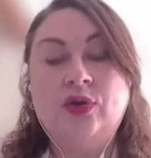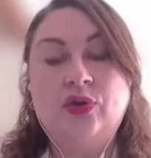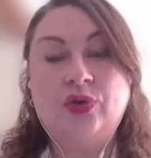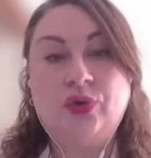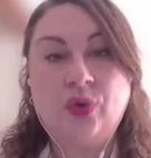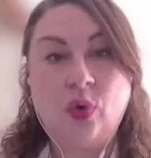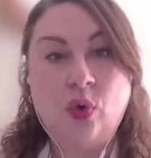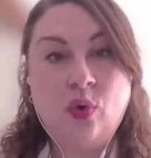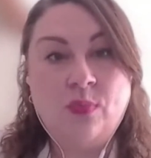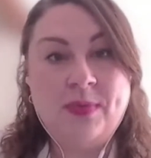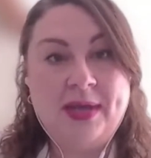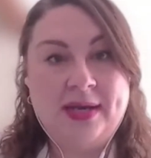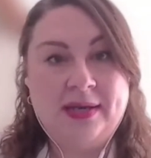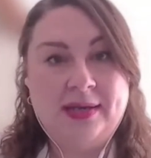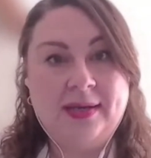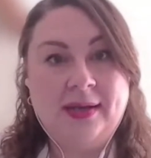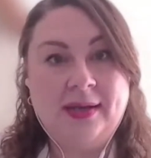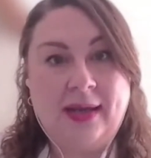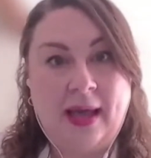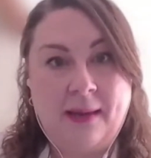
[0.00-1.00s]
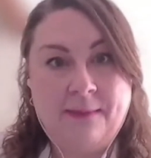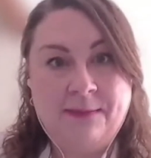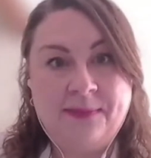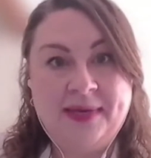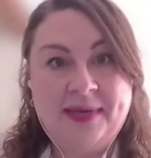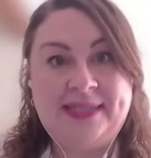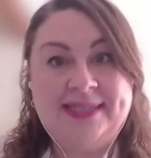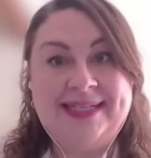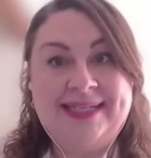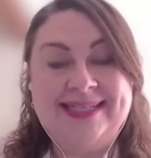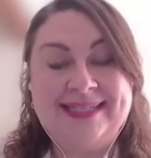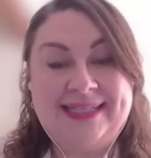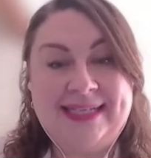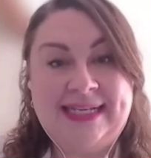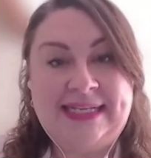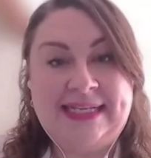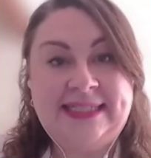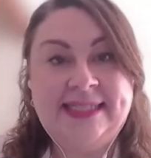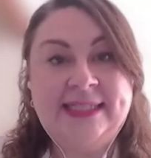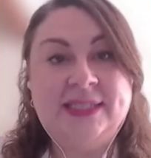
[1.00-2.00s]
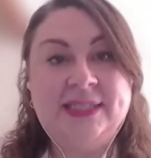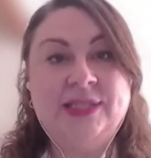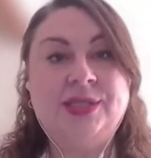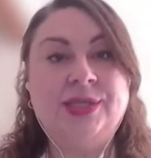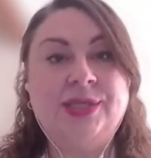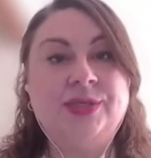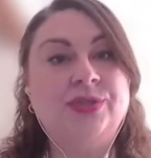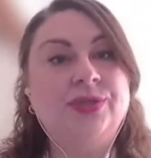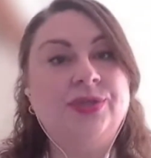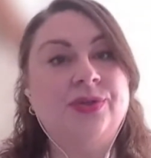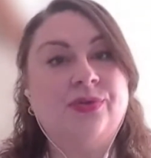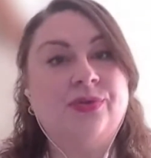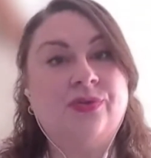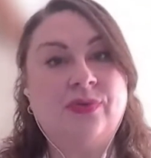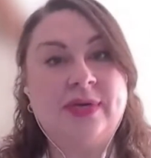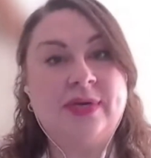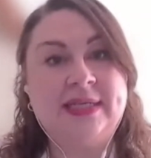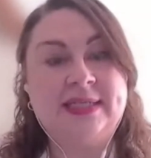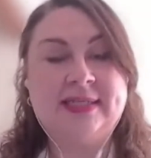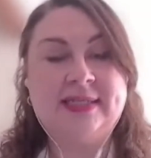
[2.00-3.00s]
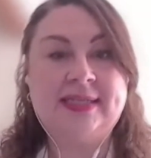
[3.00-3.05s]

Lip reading: dormant companies and CCs due to the risk